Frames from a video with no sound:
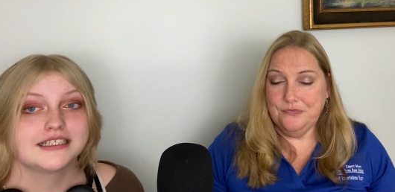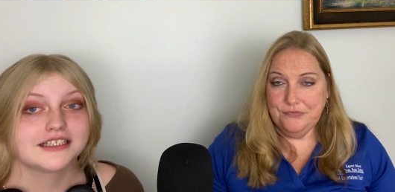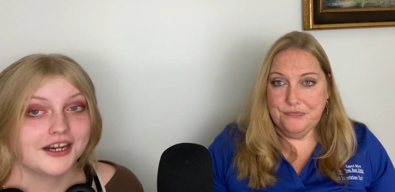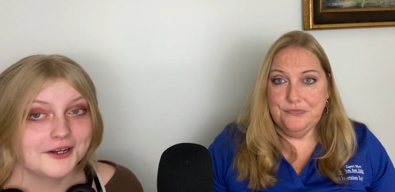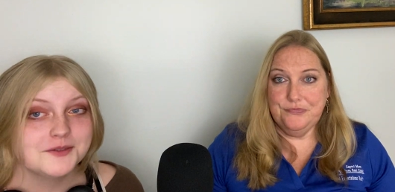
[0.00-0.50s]
Speaker 1: It's
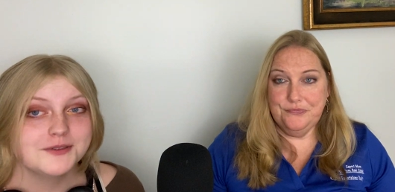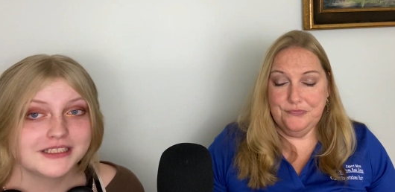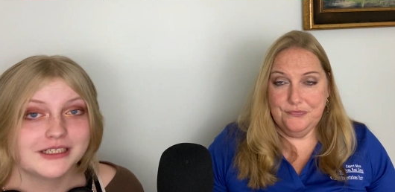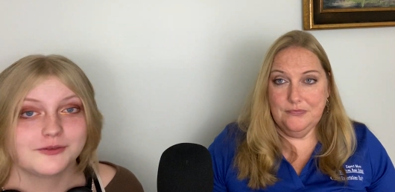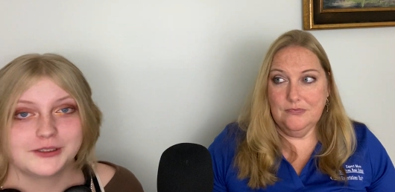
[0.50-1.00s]

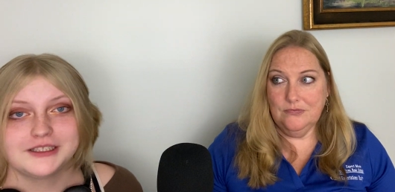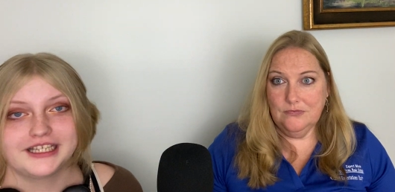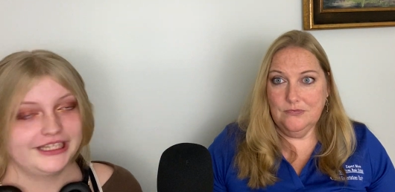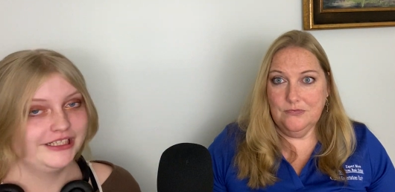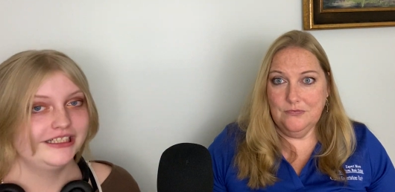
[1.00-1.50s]
100% real
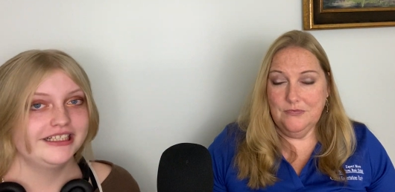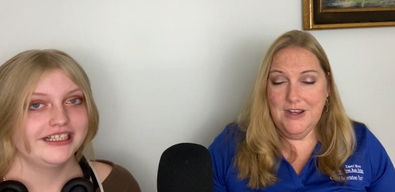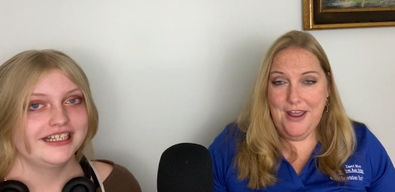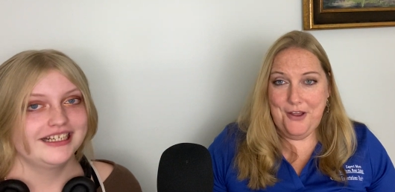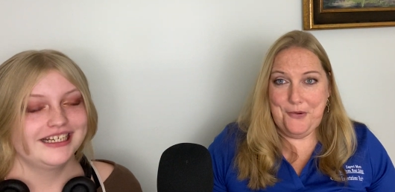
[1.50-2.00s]
leather.
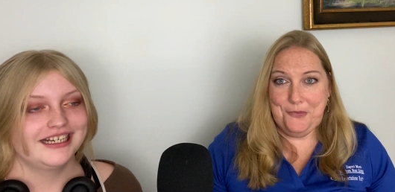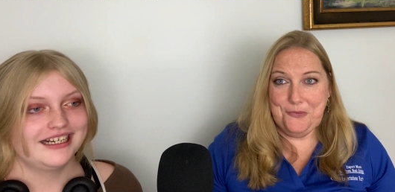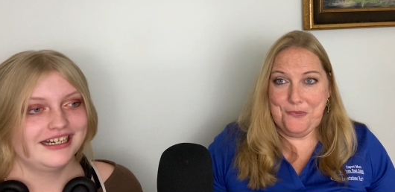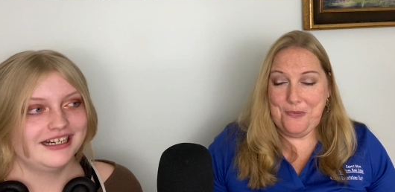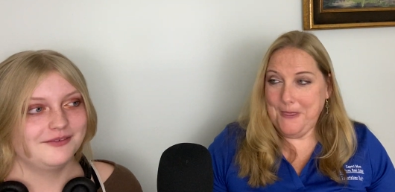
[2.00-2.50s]
Yeah.
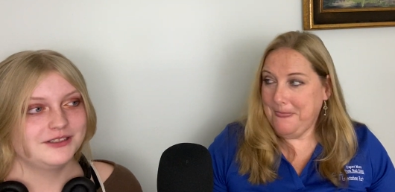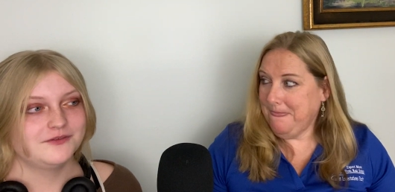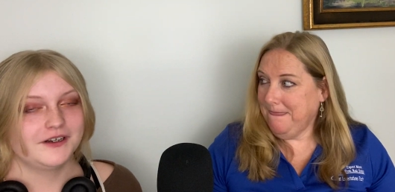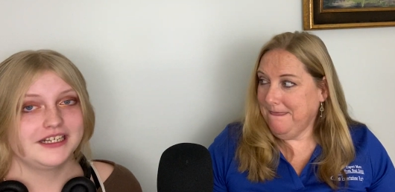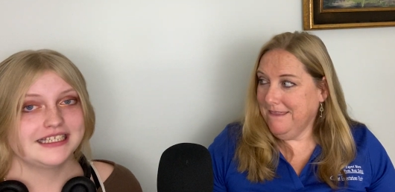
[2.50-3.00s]
Um, it's
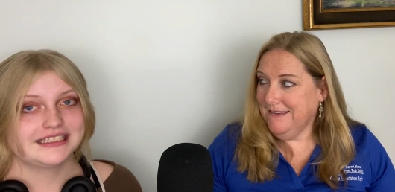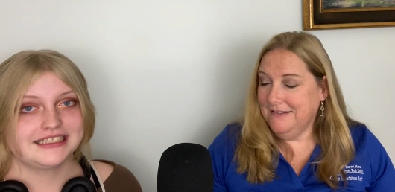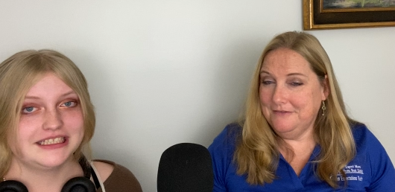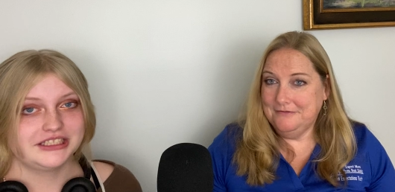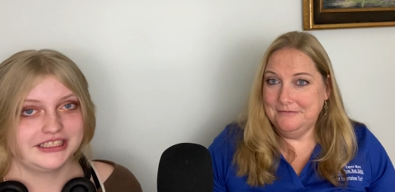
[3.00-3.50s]
very nice
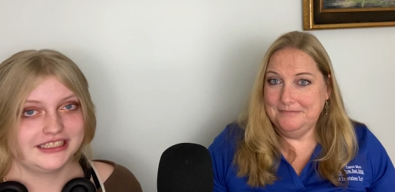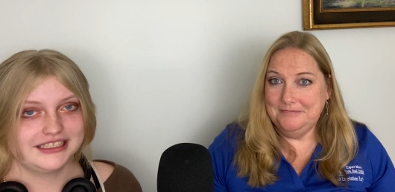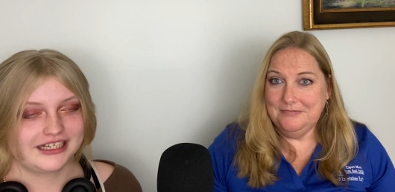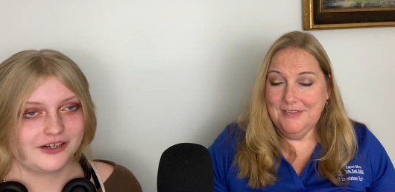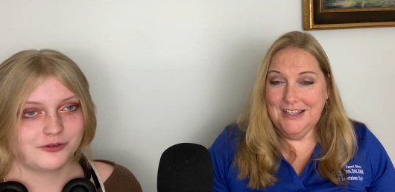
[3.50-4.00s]
condition.
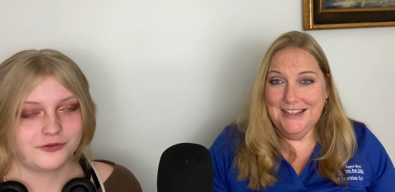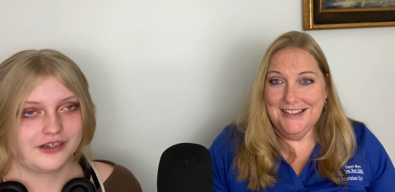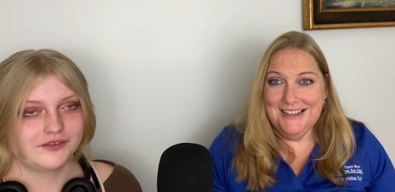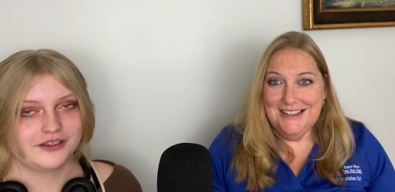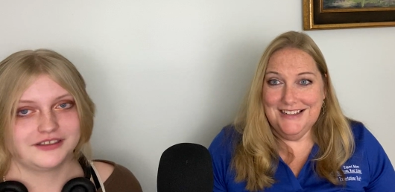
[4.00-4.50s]
I got it for
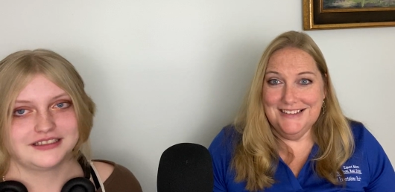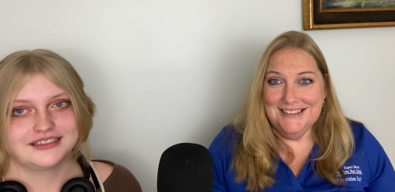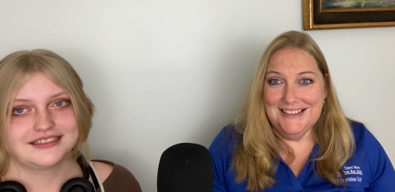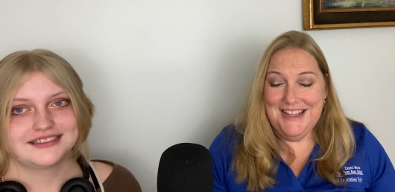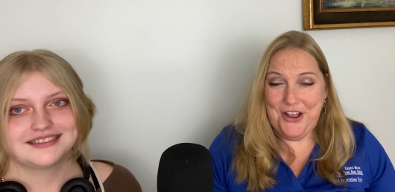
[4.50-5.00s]
five
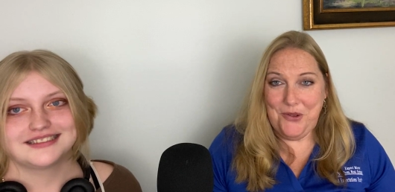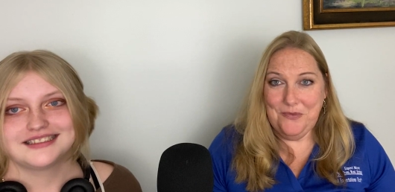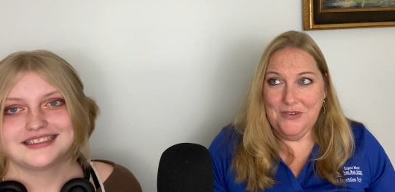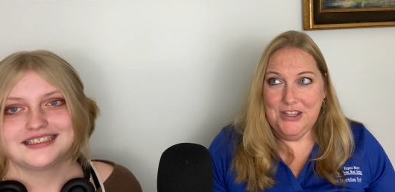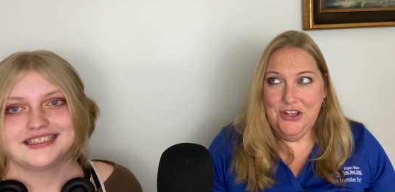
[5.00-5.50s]
dollars. Yeah,
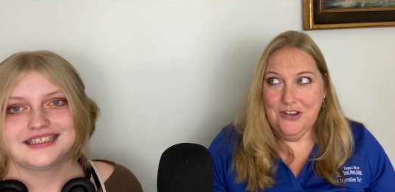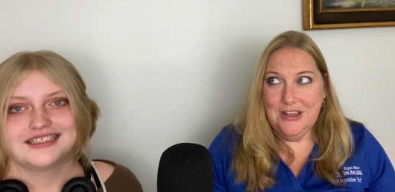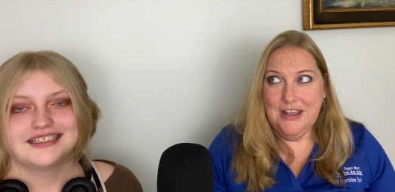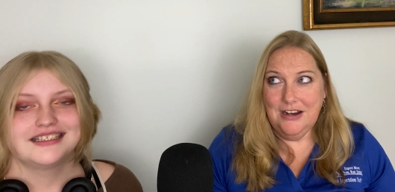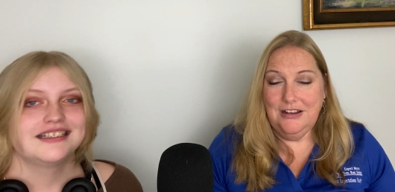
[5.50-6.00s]
Speaker 2: you
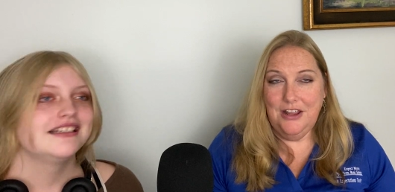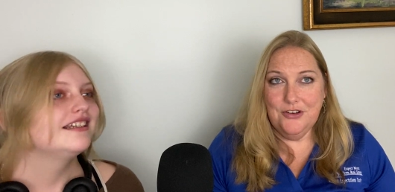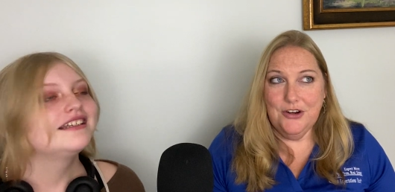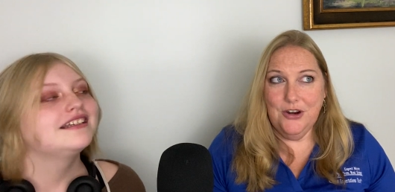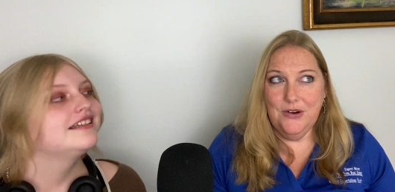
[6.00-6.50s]
can get a
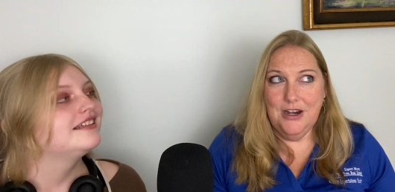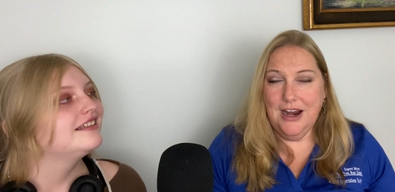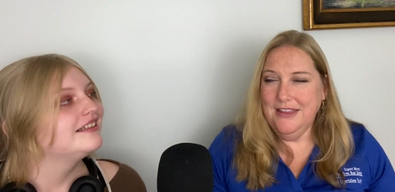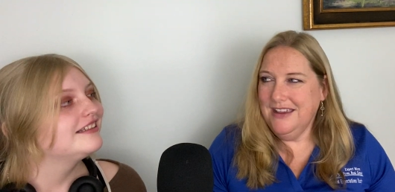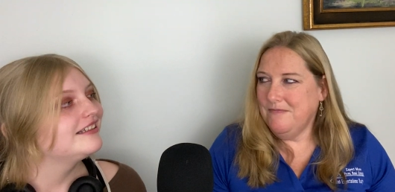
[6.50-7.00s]
leather coat here.
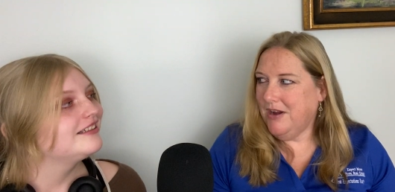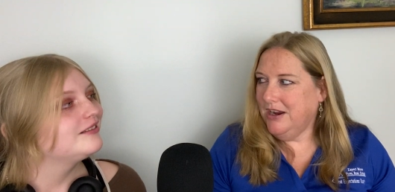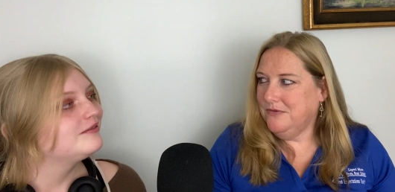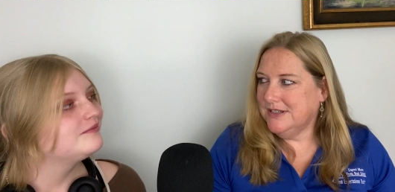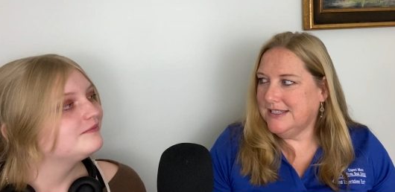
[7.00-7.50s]
I think
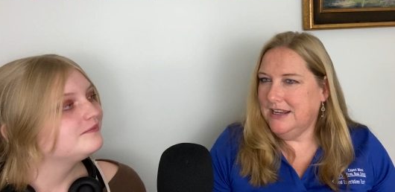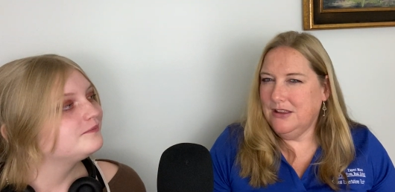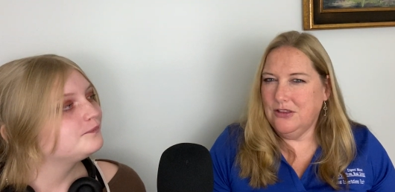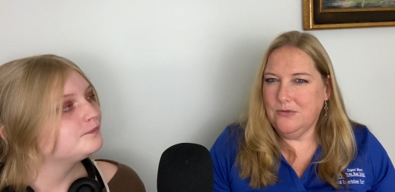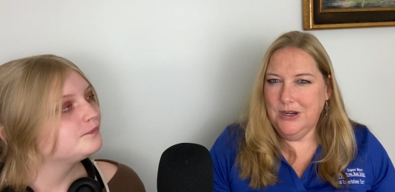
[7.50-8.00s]
mine was like
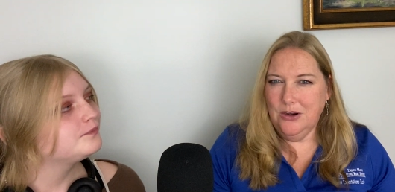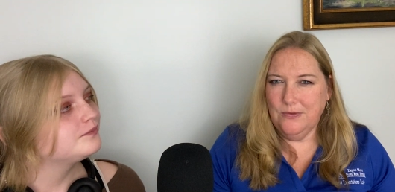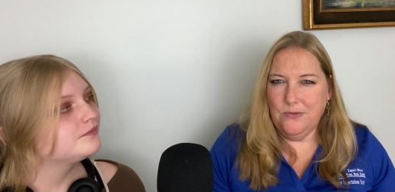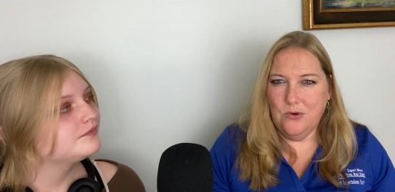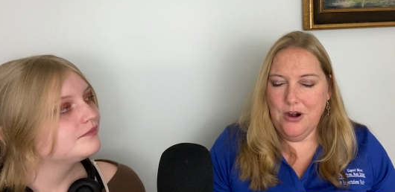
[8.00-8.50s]
three or
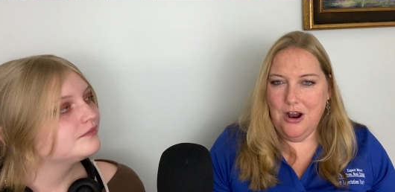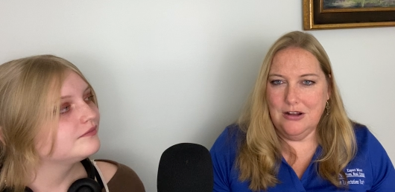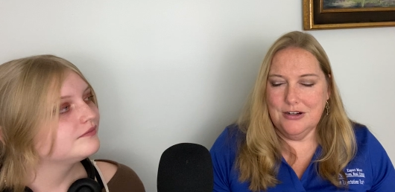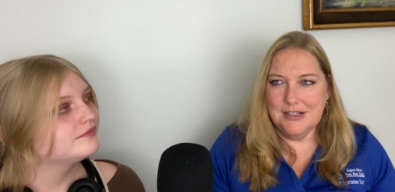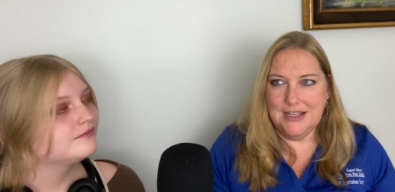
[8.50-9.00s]
four
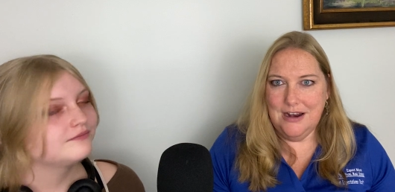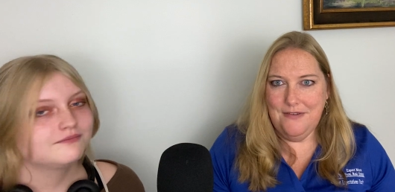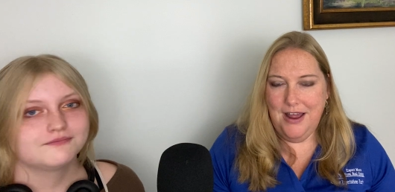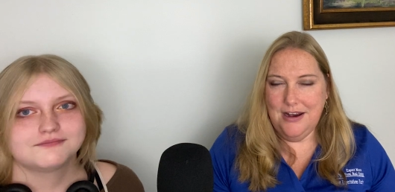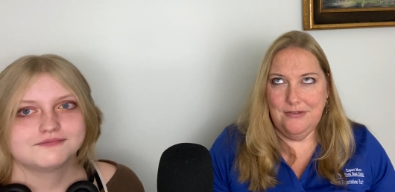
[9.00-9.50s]
dollars, and I've
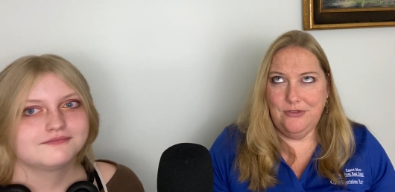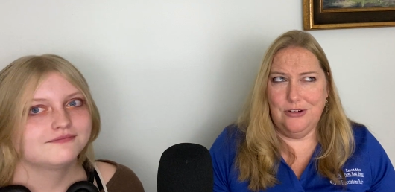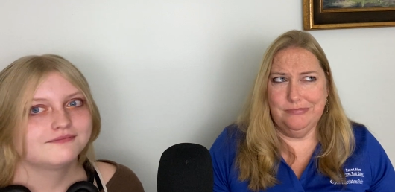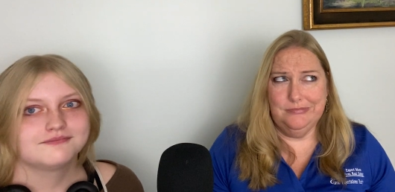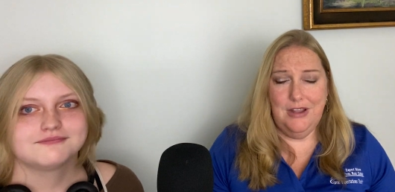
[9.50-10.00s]
had it
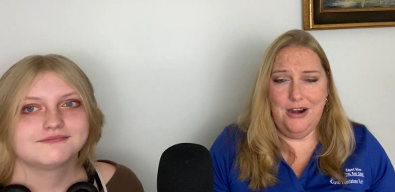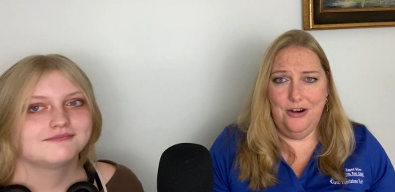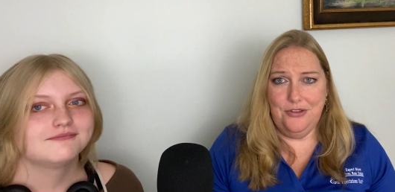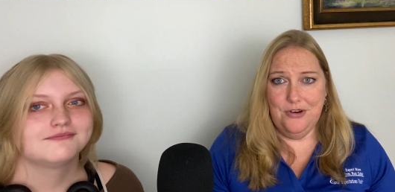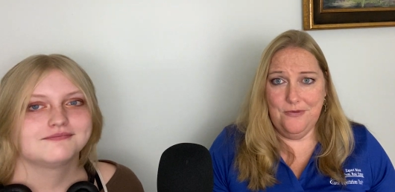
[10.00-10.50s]
for I don't
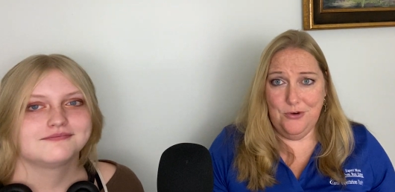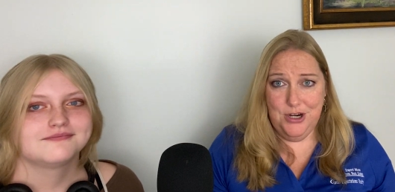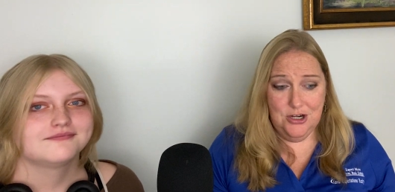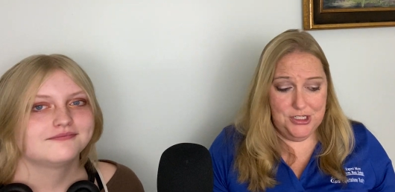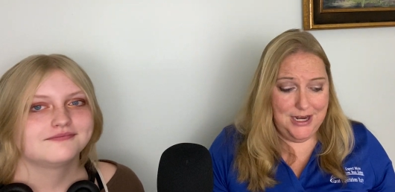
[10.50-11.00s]
know three or four
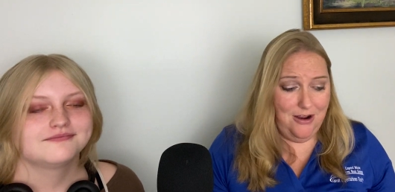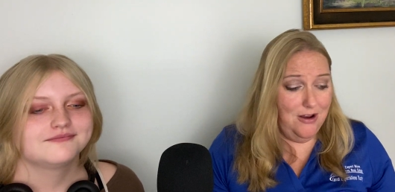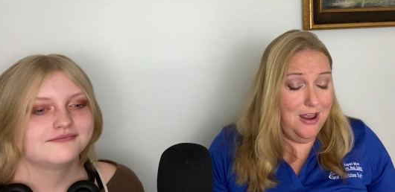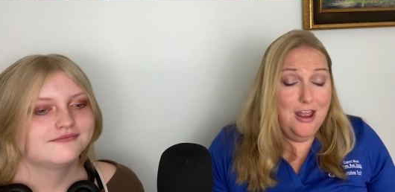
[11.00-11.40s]
years now.